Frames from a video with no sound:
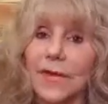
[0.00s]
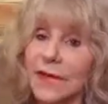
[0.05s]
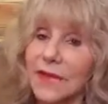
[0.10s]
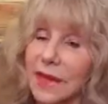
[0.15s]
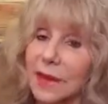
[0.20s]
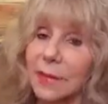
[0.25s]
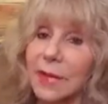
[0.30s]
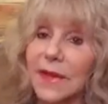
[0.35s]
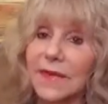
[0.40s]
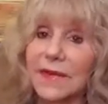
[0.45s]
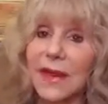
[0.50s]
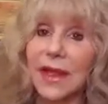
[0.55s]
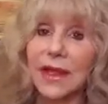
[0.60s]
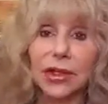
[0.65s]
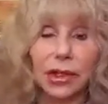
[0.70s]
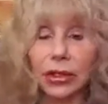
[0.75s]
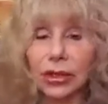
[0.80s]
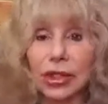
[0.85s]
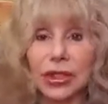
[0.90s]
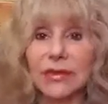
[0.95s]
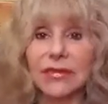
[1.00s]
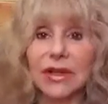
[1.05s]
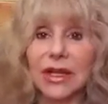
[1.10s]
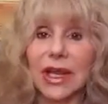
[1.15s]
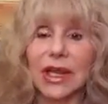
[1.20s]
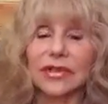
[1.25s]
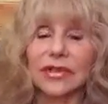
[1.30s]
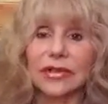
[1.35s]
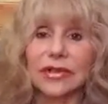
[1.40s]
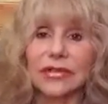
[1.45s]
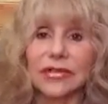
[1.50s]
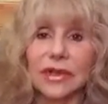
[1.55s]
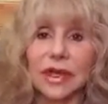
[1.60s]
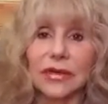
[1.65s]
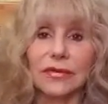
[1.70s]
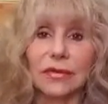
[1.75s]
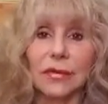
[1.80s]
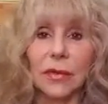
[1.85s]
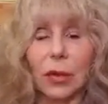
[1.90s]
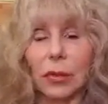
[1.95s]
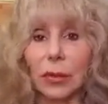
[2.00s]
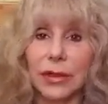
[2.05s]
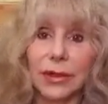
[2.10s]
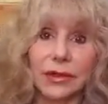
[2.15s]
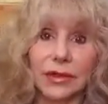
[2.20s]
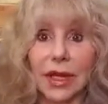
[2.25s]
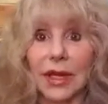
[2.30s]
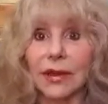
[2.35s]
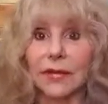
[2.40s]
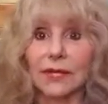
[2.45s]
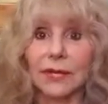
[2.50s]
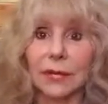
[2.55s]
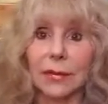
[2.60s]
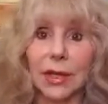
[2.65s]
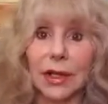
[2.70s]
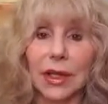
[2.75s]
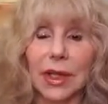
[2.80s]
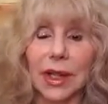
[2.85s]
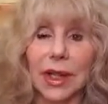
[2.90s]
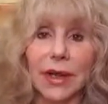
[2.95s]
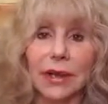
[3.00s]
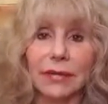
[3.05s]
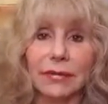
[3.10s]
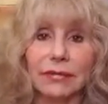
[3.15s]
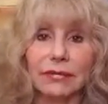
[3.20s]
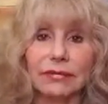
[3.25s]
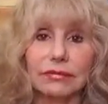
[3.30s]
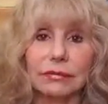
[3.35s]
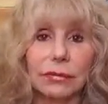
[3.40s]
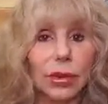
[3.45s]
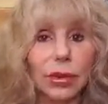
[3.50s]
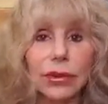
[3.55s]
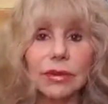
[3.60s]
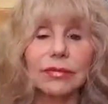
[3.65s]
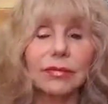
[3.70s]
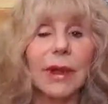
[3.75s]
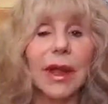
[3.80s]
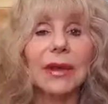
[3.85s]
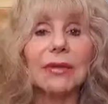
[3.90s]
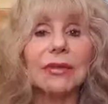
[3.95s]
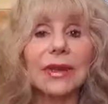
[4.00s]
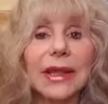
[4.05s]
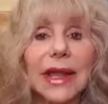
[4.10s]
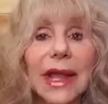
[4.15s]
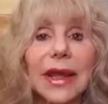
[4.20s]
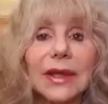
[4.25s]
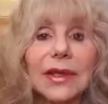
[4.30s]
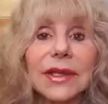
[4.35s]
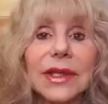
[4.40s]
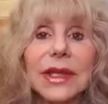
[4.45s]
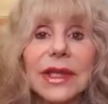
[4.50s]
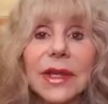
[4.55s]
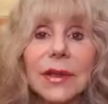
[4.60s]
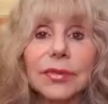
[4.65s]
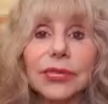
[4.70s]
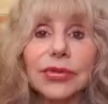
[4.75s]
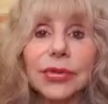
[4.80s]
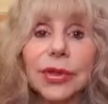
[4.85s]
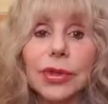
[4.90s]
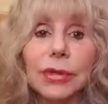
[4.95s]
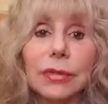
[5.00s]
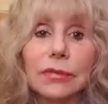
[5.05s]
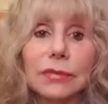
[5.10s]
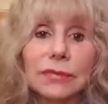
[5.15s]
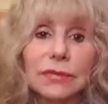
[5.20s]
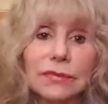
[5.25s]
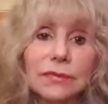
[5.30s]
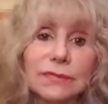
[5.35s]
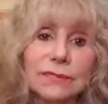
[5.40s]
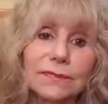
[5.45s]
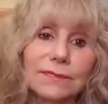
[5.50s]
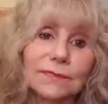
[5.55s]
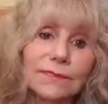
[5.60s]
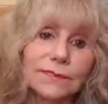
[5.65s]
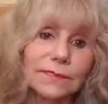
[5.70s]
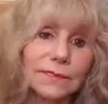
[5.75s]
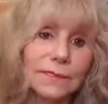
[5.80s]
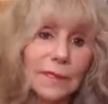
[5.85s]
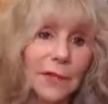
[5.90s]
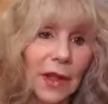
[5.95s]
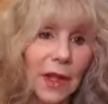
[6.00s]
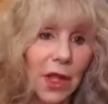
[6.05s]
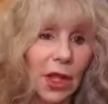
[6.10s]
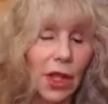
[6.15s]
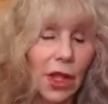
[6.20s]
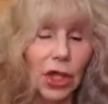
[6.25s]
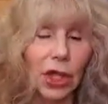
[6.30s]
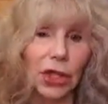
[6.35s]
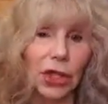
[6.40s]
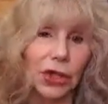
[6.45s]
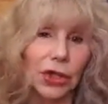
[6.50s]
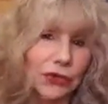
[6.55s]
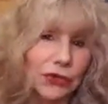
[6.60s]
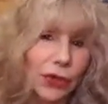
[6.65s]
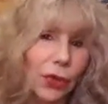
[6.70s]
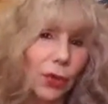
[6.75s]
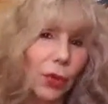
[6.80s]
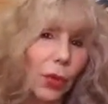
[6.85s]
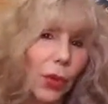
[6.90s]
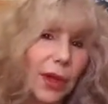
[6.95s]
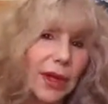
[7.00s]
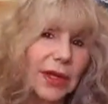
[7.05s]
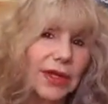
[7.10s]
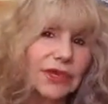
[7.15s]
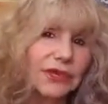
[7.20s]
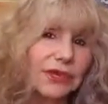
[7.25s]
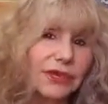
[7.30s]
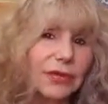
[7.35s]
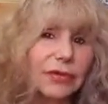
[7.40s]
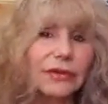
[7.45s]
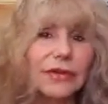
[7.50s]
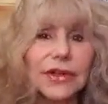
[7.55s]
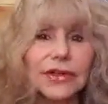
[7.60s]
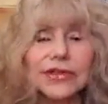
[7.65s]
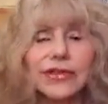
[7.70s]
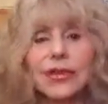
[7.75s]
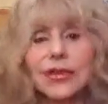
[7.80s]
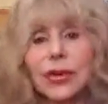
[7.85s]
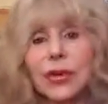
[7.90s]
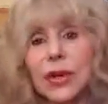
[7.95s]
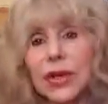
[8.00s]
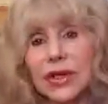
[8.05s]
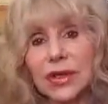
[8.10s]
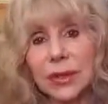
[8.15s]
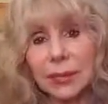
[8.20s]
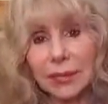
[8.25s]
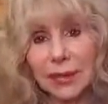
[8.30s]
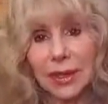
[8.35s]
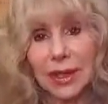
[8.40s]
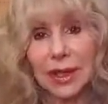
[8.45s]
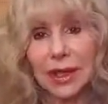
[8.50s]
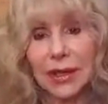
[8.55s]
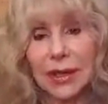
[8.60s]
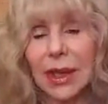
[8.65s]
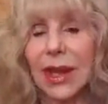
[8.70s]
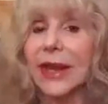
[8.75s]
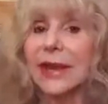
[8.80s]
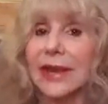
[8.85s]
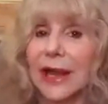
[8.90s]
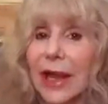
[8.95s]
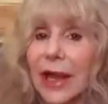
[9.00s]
Think about that. You could even ask yourself, what would it take for me to have more of my reality come true? So what is your vision going to be, and